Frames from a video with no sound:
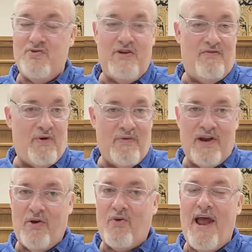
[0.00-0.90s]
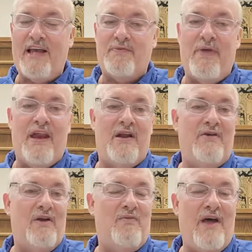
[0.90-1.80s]
if we really grasp that,
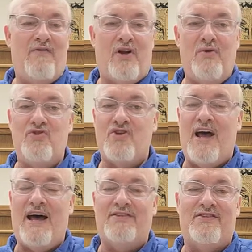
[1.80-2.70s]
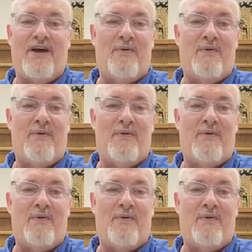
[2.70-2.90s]
it revolutionizes